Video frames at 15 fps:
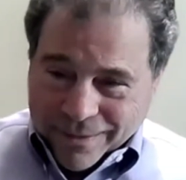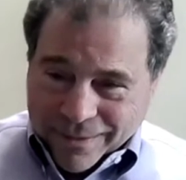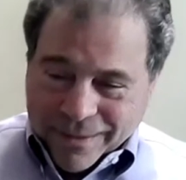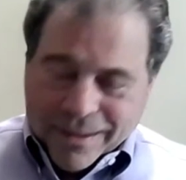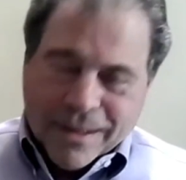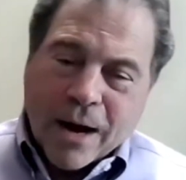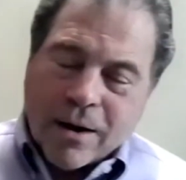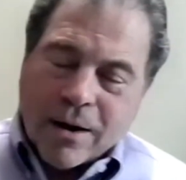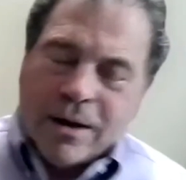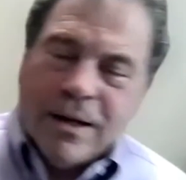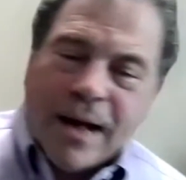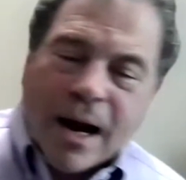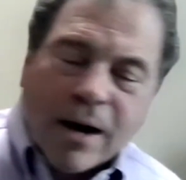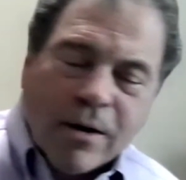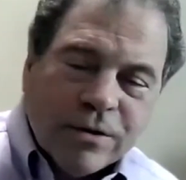Now, you
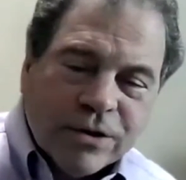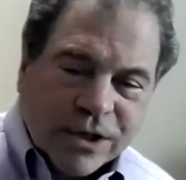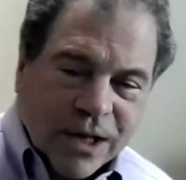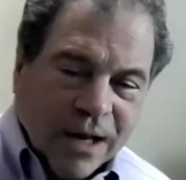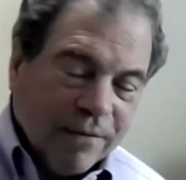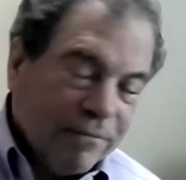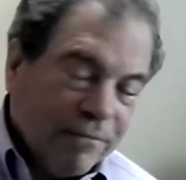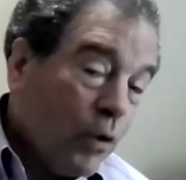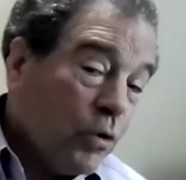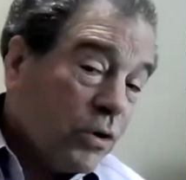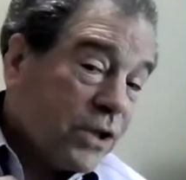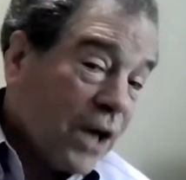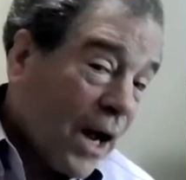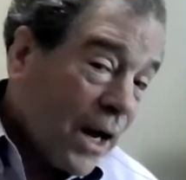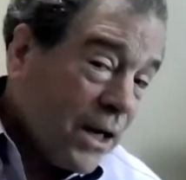got to understand,
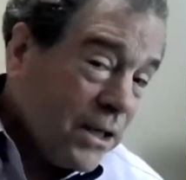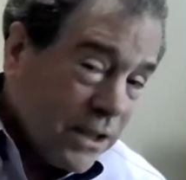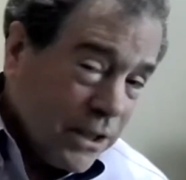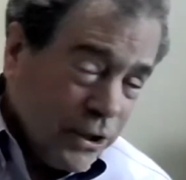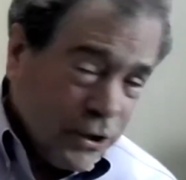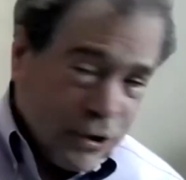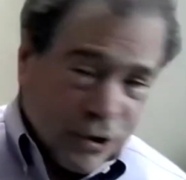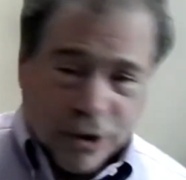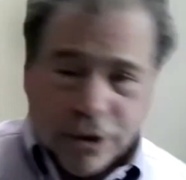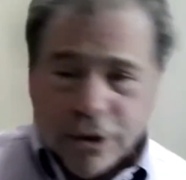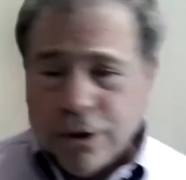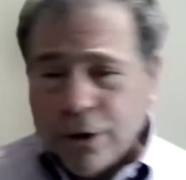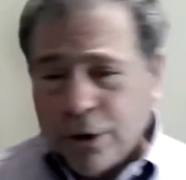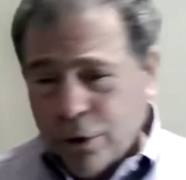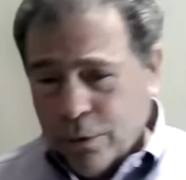folks, I teach
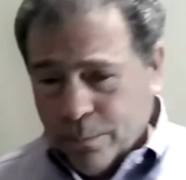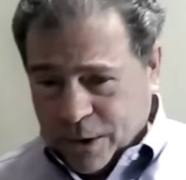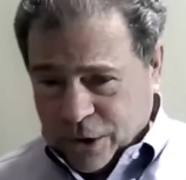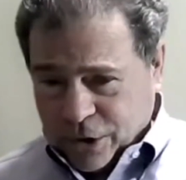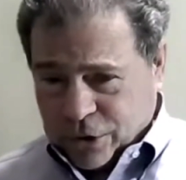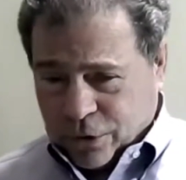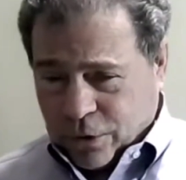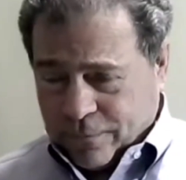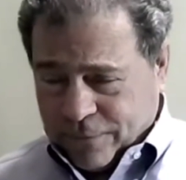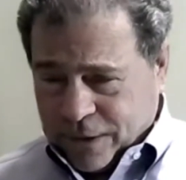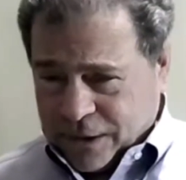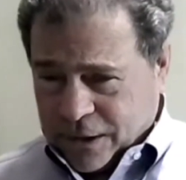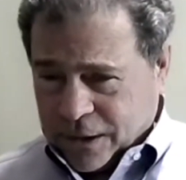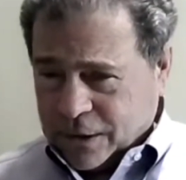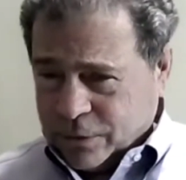human
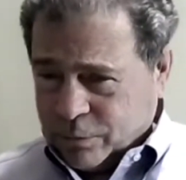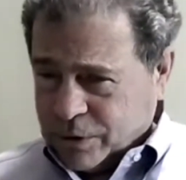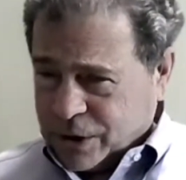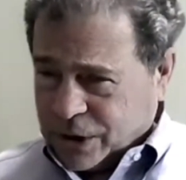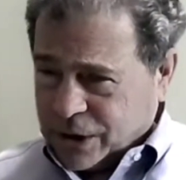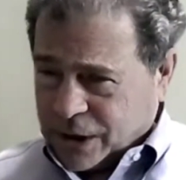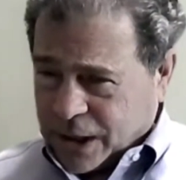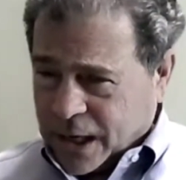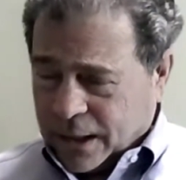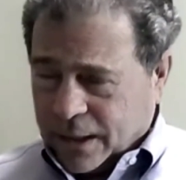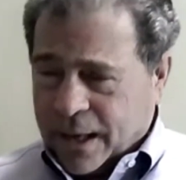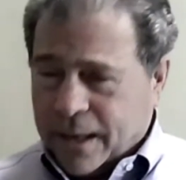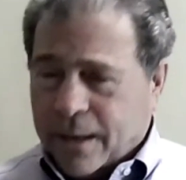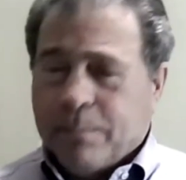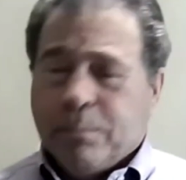services, which is kind of
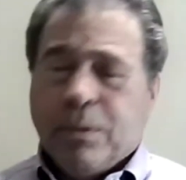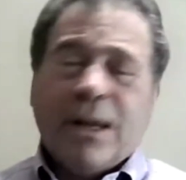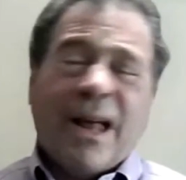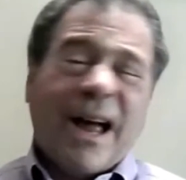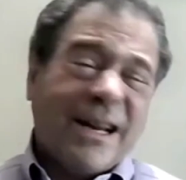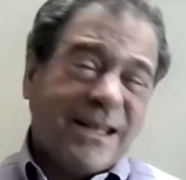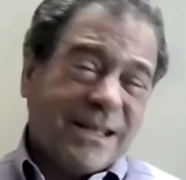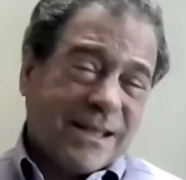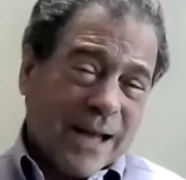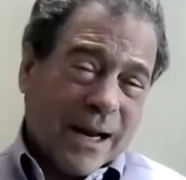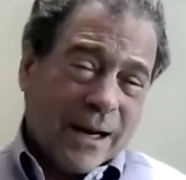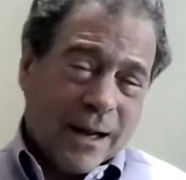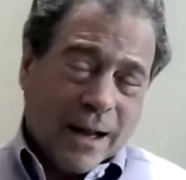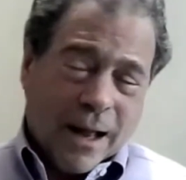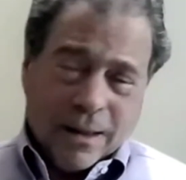like applied
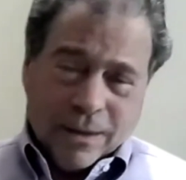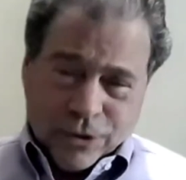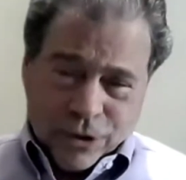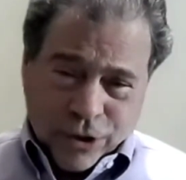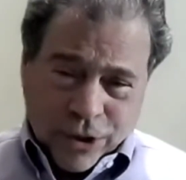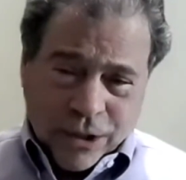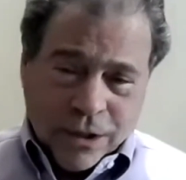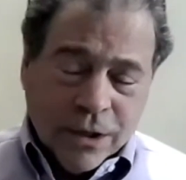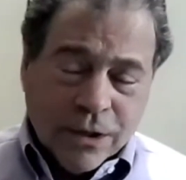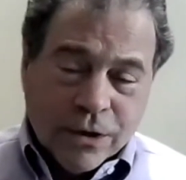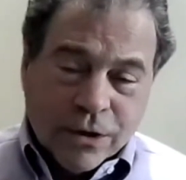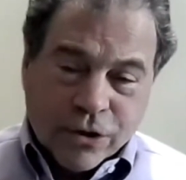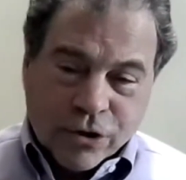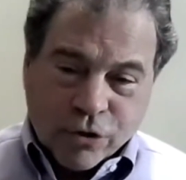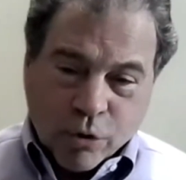psychology,
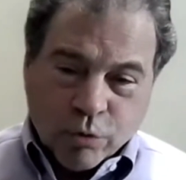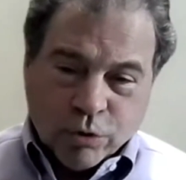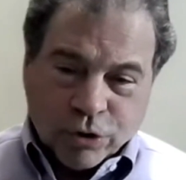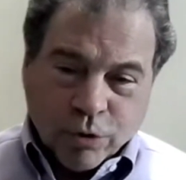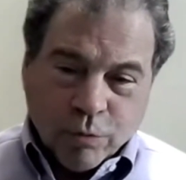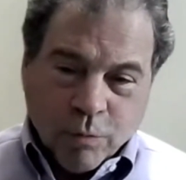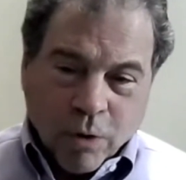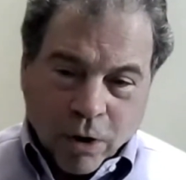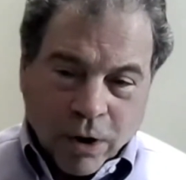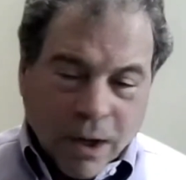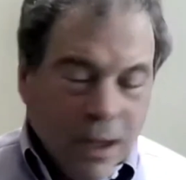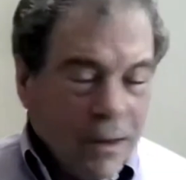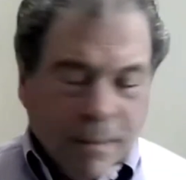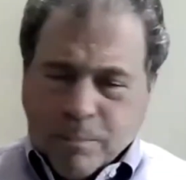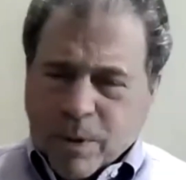social work.
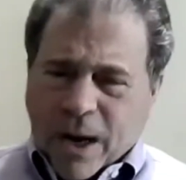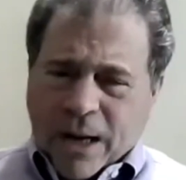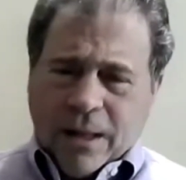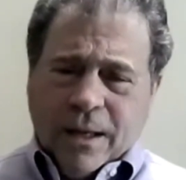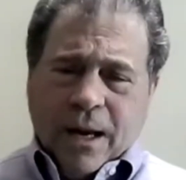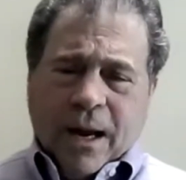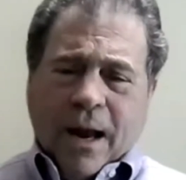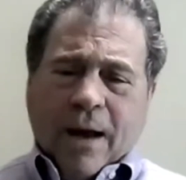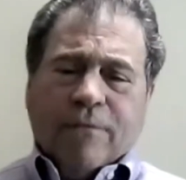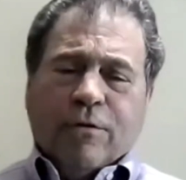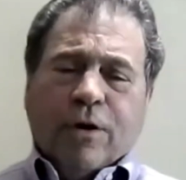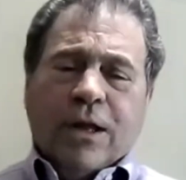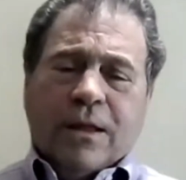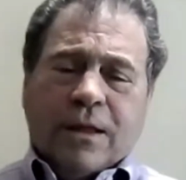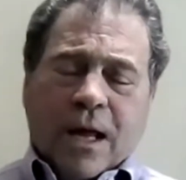Practically
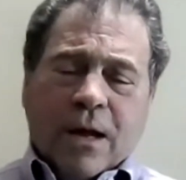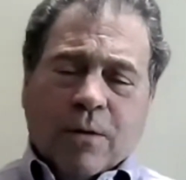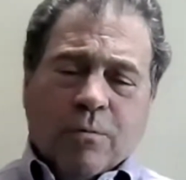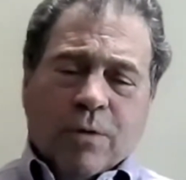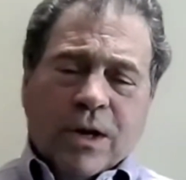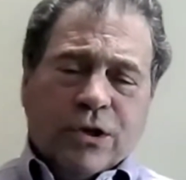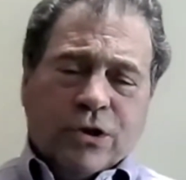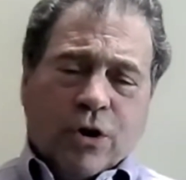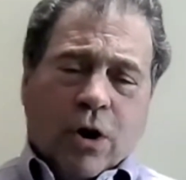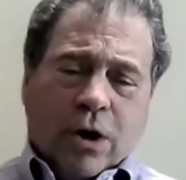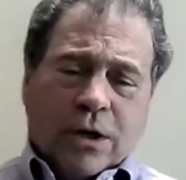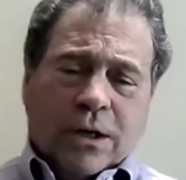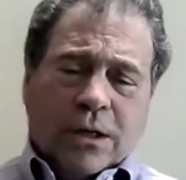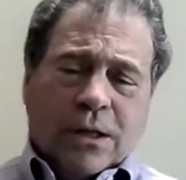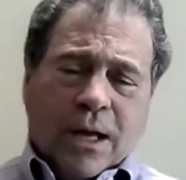everything we talk
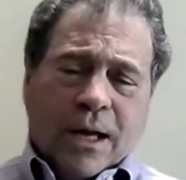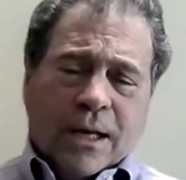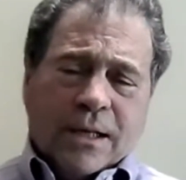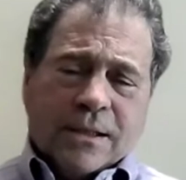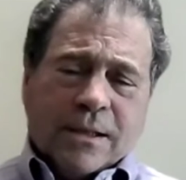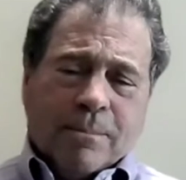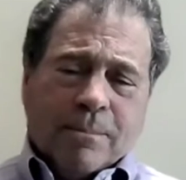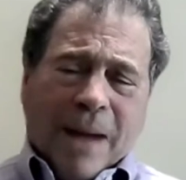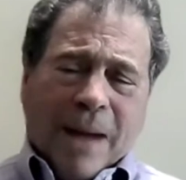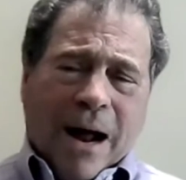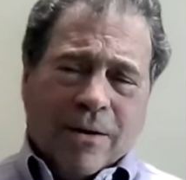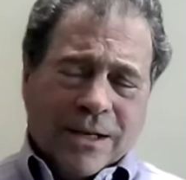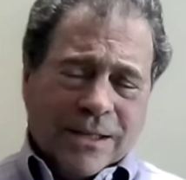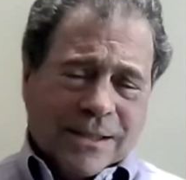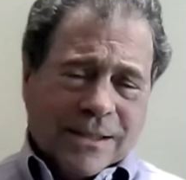to clients
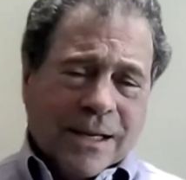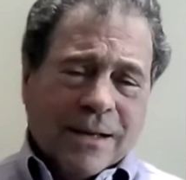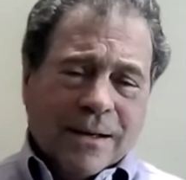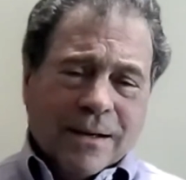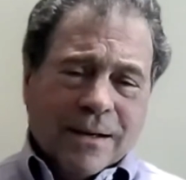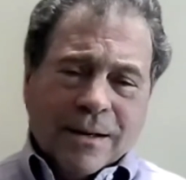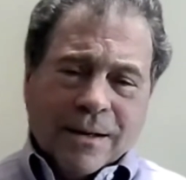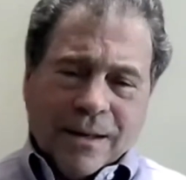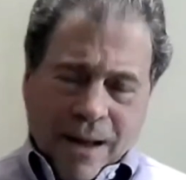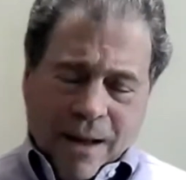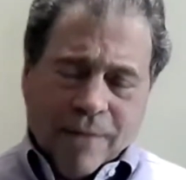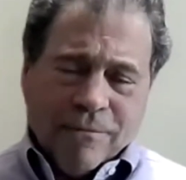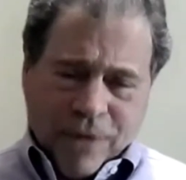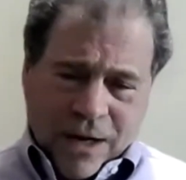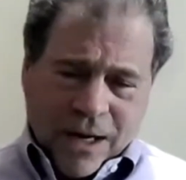about is
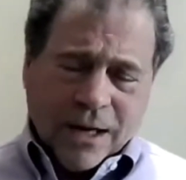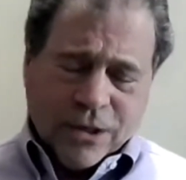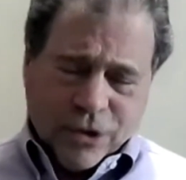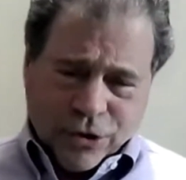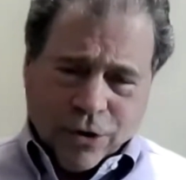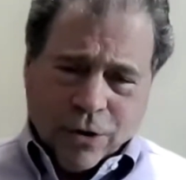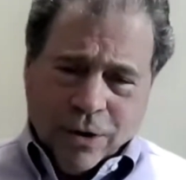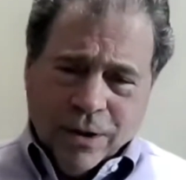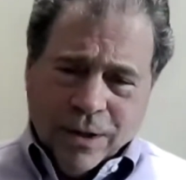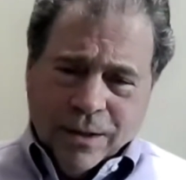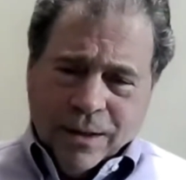confidential.